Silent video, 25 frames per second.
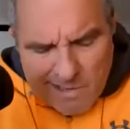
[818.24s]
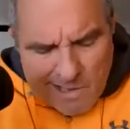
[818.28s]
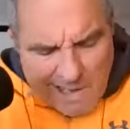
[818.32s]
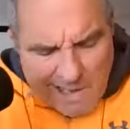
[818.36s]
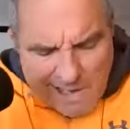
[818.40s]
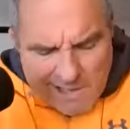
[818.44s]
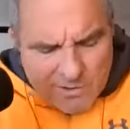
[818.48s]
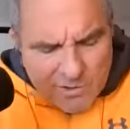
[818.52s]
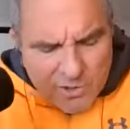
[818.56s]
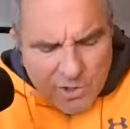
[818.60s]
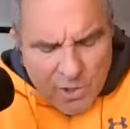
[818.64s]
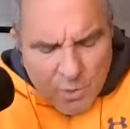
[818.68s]

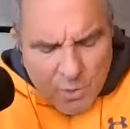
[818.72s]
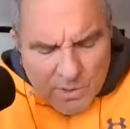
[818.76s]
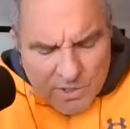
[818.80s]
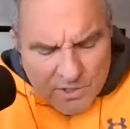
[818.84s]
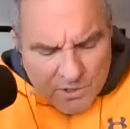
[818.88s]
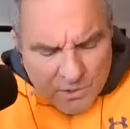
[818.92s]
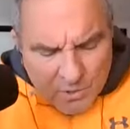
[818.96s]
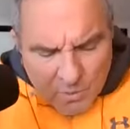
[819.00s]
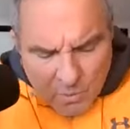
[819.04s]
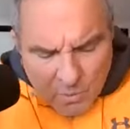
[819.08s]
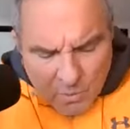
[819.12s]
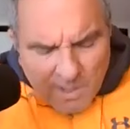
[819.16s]
I don't know
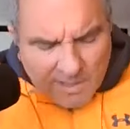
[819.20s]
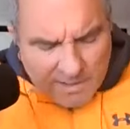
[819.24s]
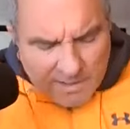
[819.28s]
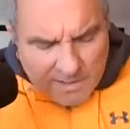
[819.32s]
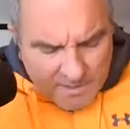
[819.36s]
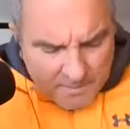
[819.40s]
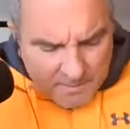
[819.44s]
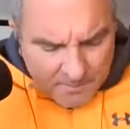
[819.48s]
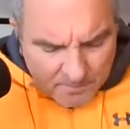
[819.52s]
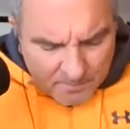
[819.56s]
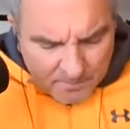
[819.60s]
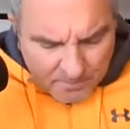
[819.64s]
which it
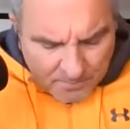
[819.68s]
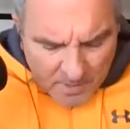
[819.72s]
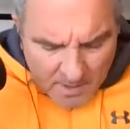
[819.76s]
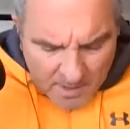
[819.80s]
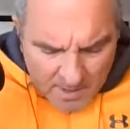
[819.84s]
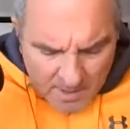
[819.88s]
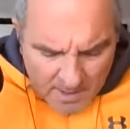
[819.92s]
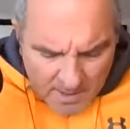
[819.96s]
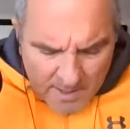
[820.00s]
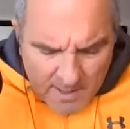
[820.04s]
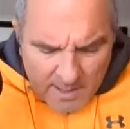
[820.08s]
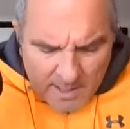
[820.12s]
was.
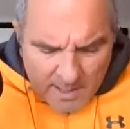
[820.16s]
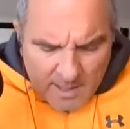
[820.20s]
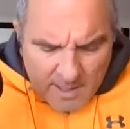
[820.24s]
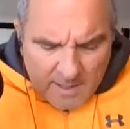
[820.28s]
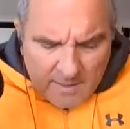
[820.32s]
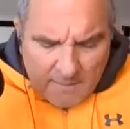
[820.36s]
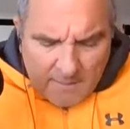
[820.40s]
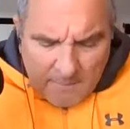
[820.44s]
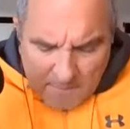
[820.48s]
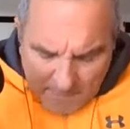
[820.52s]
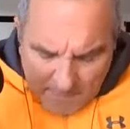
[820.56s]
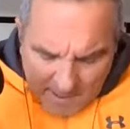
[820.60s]

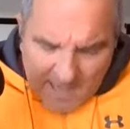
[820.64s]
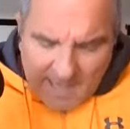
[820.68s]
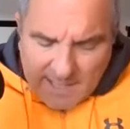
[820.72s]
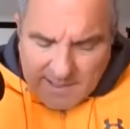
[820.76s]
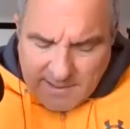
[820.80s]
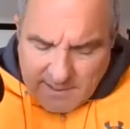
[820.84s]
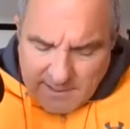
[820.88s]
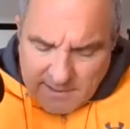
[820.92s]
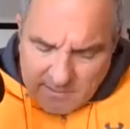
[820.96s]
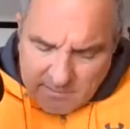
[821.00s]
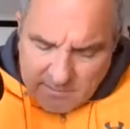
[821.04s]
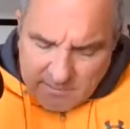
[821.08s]

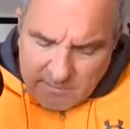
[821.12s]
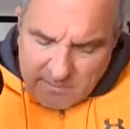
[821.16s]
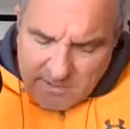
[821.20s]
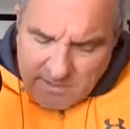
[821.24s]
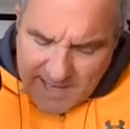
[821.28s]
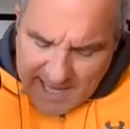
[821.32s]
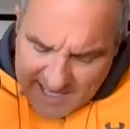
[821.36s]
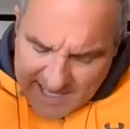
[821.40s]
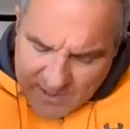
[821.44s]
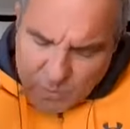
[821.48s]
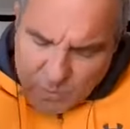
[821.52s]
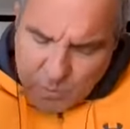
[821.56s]
But
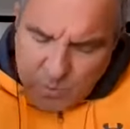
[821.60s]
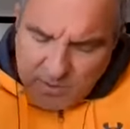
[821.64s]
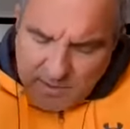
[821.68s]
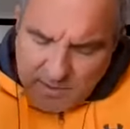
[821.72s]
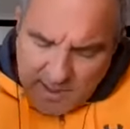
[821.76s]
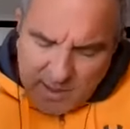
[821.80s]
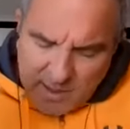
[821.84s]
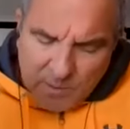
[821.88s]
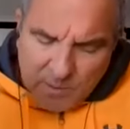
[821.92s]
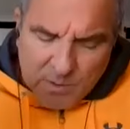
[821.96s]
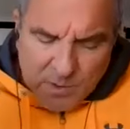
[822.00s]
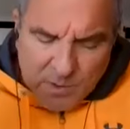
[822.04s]
that's what
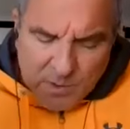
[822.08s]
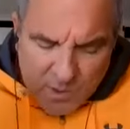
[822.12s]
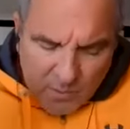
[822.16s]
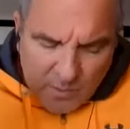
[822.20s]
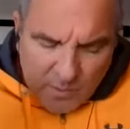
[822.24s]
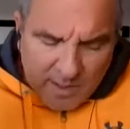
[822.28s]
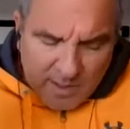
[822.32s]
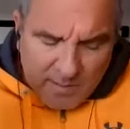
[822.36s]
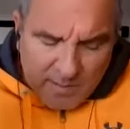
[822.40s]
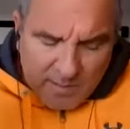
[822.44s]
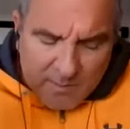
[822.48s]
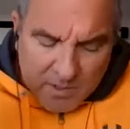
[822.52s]
they were
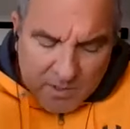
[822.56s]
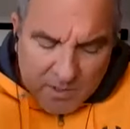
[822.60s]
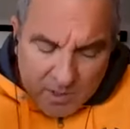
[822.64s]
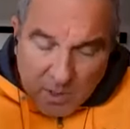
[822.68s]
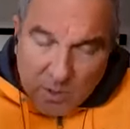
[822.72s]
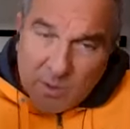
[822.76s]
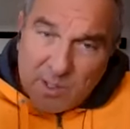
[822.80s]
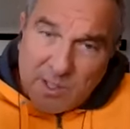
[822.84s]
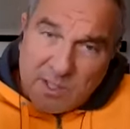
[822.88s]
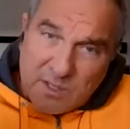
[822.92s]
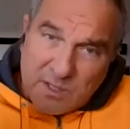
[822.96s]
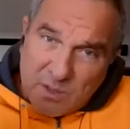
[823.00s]
doing at
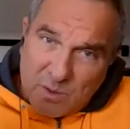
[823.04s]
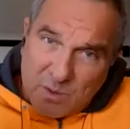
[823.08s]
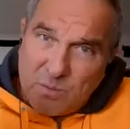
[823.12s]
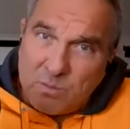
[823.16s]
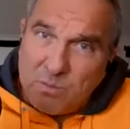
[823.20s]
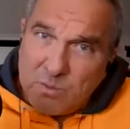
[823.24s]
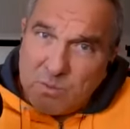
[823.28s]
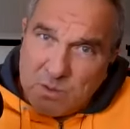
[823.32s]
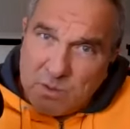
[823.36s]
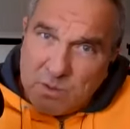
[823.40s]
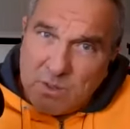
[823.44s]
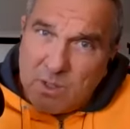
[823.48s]
Missouri.
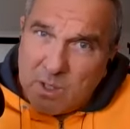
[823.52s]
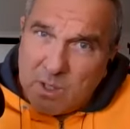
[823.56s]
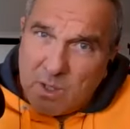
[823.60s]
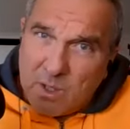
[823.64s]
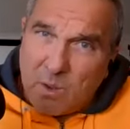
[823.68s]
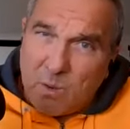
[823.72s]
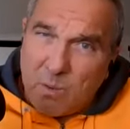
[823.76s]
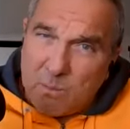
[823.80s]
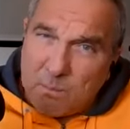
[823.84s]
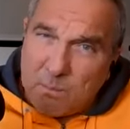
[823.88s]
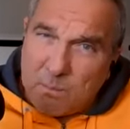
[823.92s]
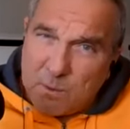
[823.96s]
So,
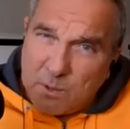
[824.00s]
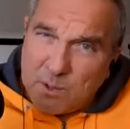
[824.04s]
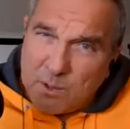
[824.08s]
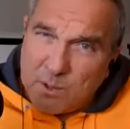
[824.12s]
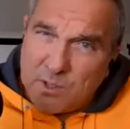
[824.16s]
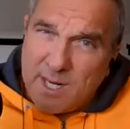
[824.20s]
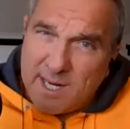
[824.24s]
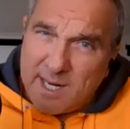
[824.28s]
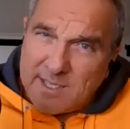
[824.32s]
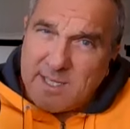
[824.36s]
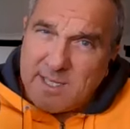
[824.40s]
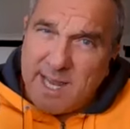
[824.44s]

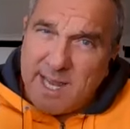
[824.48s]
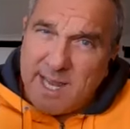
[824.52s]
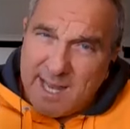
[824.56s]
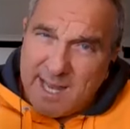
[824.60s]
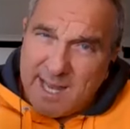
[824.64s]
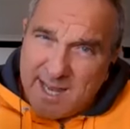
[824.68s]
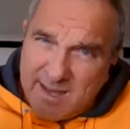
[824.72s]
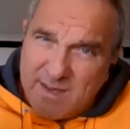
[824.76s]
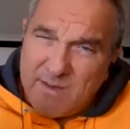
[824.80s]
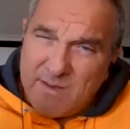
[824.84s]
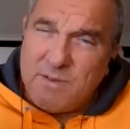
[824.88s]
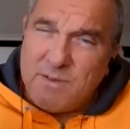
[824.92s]
Bush has a
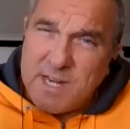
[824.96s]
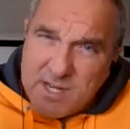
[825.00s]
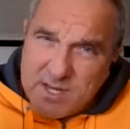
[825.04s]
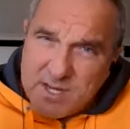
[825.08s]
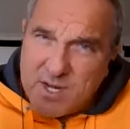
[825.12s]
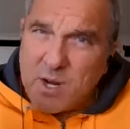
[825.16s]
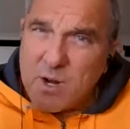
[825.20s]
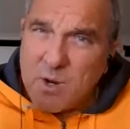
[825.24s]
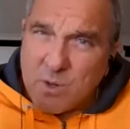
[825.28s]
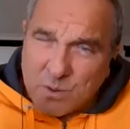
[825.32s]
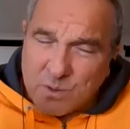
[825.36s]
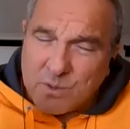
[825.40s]
heavy
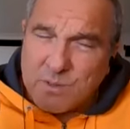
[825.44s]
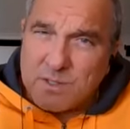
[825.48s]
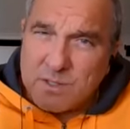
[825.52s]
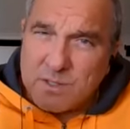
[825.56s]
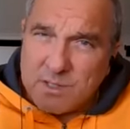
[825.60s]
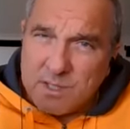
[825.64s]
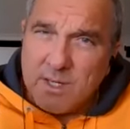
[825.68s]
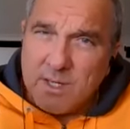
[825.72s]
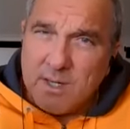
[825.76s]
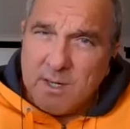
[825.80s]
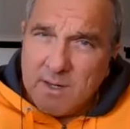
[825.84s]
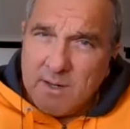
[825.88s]

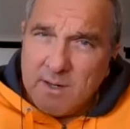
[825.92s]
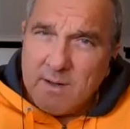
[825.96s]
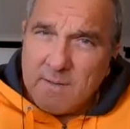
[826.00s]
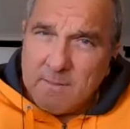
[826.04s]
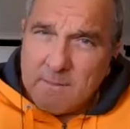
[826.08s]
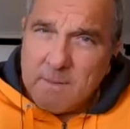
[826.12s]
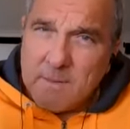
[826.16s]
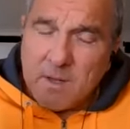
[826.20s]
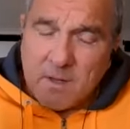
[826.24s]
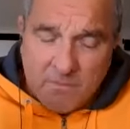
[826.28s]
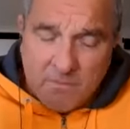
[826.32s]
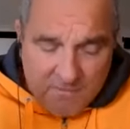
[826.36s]
dose
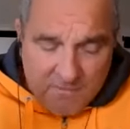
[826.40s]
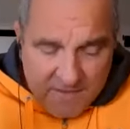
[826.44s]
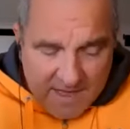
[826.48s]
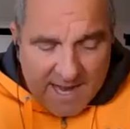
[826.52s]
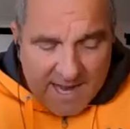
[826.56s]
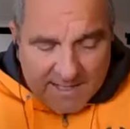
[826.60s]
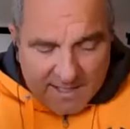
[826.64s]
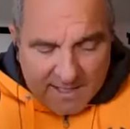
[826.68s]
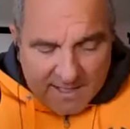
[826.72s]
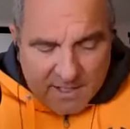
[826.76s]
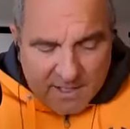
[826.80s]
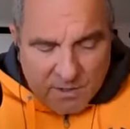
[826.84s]
of
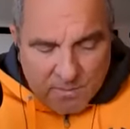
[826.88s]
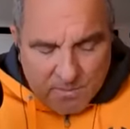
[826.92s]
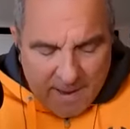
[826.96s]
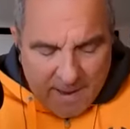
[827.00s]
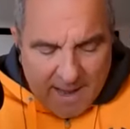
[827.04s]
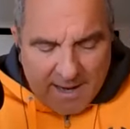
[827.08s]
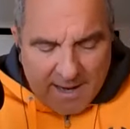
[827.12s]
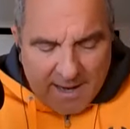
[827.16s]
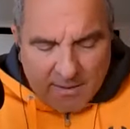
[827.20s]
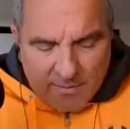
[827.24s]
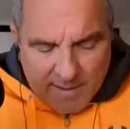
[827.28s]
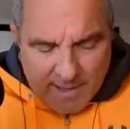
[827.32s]
that in his
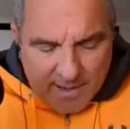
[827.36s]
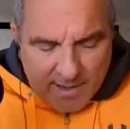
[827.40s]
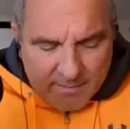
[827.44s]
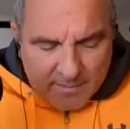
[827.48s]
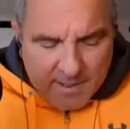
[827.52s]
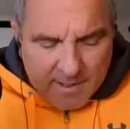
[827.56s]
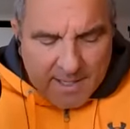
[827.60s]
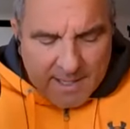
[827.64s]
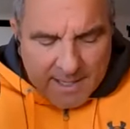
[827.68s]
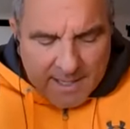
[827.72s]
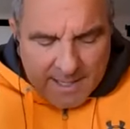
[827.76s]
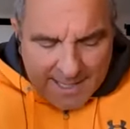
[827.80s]

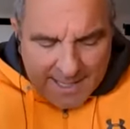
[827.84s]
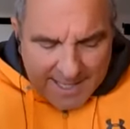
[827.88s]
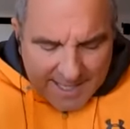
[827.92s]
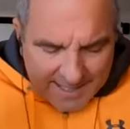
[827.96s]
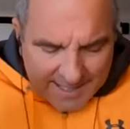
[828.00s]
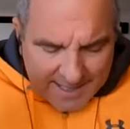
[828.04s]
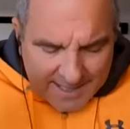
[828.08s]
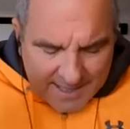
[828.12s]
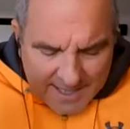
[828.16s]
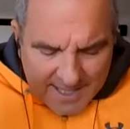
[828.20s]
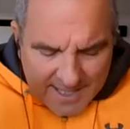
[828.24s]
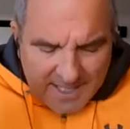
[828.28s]
background
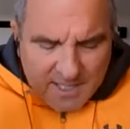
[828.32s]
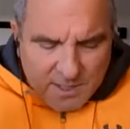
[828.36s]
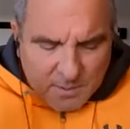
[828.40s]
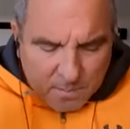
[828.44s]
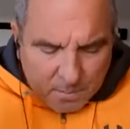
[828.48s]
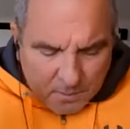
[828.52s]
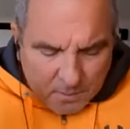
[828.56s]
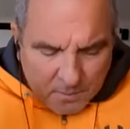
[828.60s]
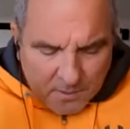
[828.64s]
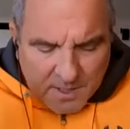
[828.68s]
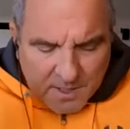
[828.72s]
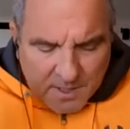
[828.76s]
at this
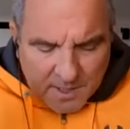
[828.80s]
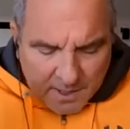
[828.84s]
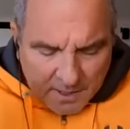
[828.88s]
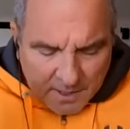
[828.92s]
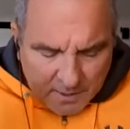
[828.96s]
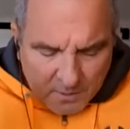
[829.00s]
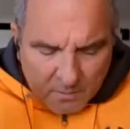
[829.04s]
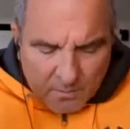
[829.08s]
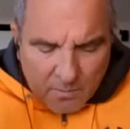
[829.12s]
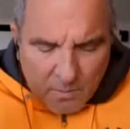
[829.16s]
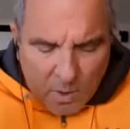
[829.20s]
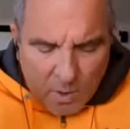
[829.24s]

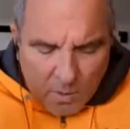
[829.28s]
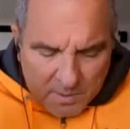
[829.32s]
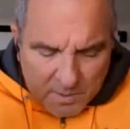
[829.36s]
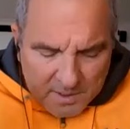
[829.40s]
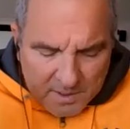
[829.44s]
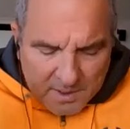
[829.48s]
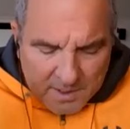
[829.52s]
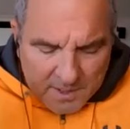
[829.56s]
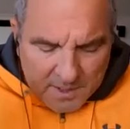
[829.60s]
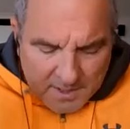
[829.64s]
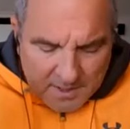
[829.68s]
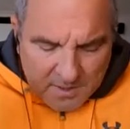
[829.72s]
particular
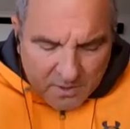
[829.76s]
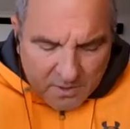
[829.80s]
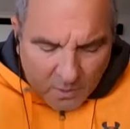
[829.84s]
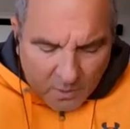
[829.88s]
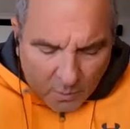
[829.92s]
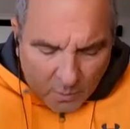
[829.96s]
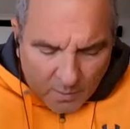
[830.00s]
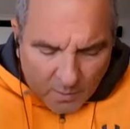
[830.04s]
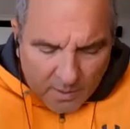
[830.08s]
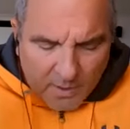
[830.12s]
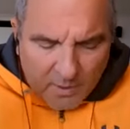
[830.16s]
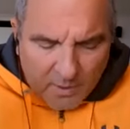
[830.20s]
moment in his
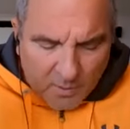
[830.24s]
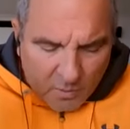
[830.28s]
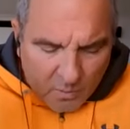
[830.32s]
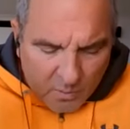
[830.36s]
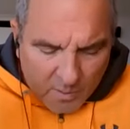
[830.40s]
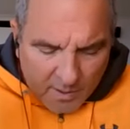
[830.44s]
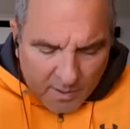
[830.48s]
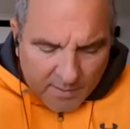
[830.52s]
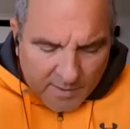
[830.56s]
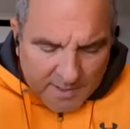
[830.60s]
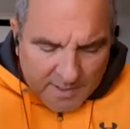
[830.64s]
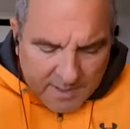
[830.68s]
career and
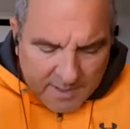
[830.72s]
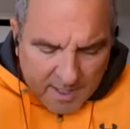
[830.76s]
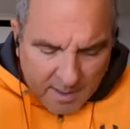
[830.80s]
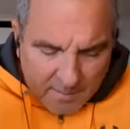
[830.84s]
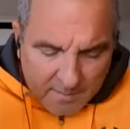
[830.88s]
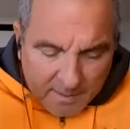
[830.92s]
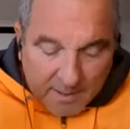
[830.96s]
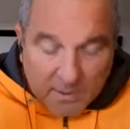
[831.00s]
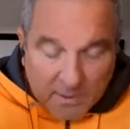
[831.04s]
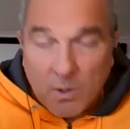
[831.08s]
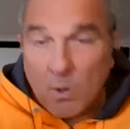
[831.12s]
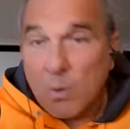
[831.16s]
where he's
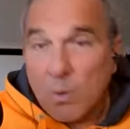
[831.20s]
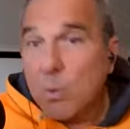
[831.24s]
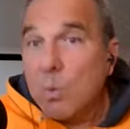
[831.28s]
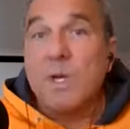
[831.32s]
coming.